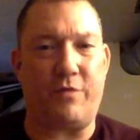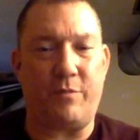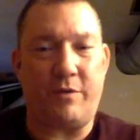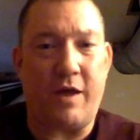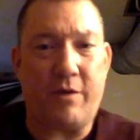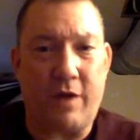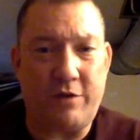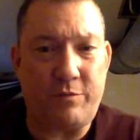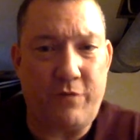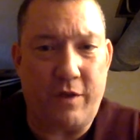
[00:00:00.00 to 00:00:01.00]
And Mateo
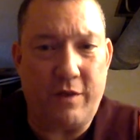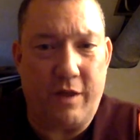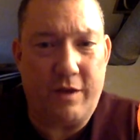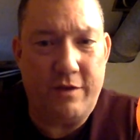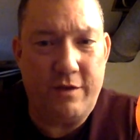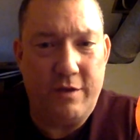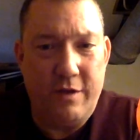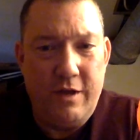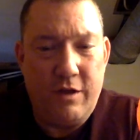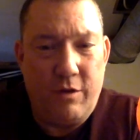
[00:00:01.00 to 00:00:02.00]
asked me if I'd like to
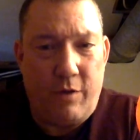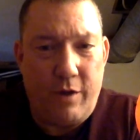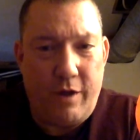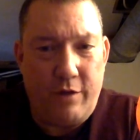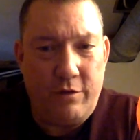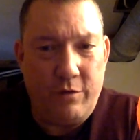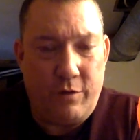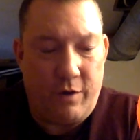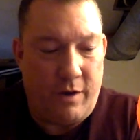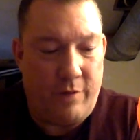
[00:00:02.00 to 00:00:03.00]
go on Hell
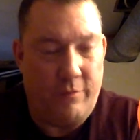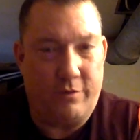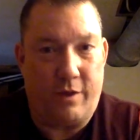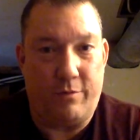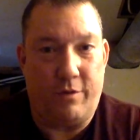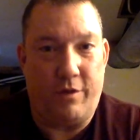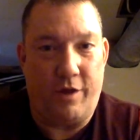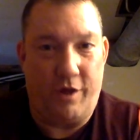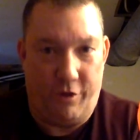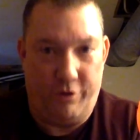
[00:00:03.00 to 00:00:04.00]
Tour. And I was like, well,
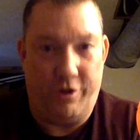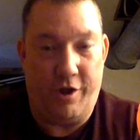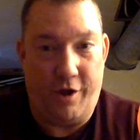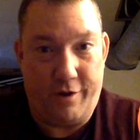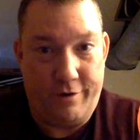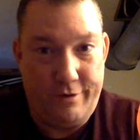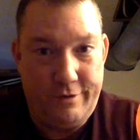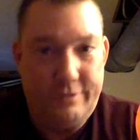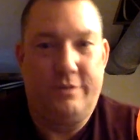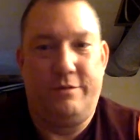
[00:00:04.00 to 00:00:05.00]
hell yeah.
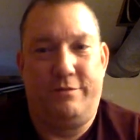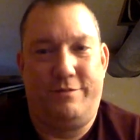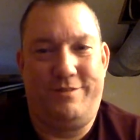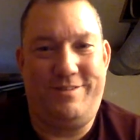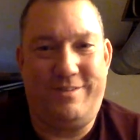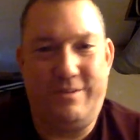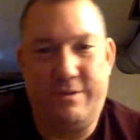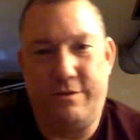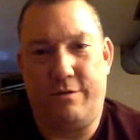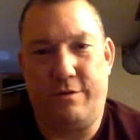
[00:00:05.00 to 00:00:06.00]

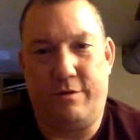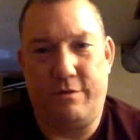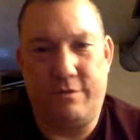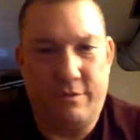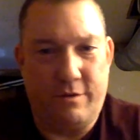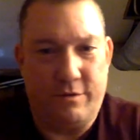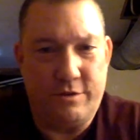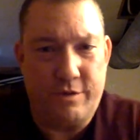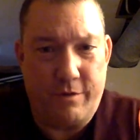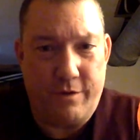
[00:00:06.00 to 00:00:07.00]
Little
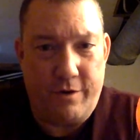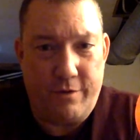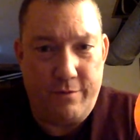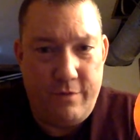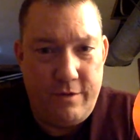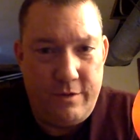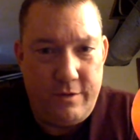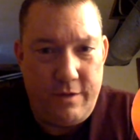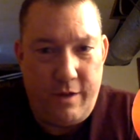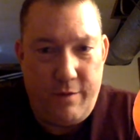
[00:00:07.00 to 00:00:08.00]
joke there.
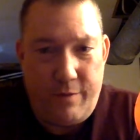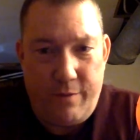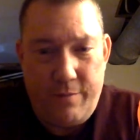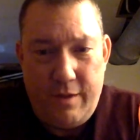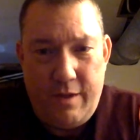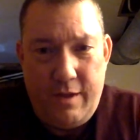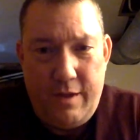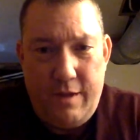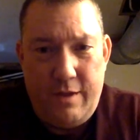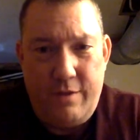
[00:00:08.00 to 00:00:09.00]
Anyway,
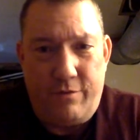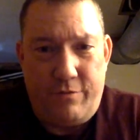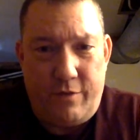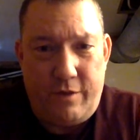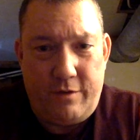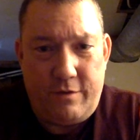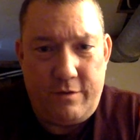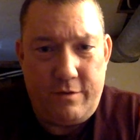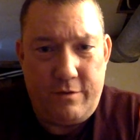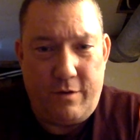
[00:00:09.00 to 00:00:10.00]
no offense.
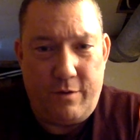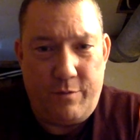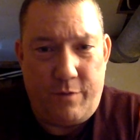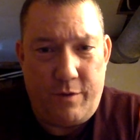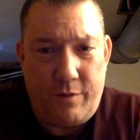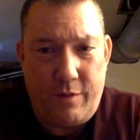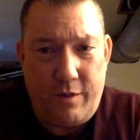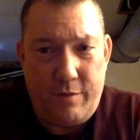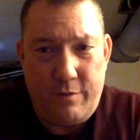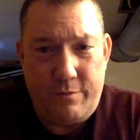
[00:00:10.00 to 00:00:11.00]
Sorry, pardon my
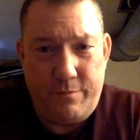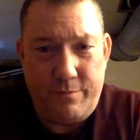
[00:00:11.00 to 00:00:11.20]
language.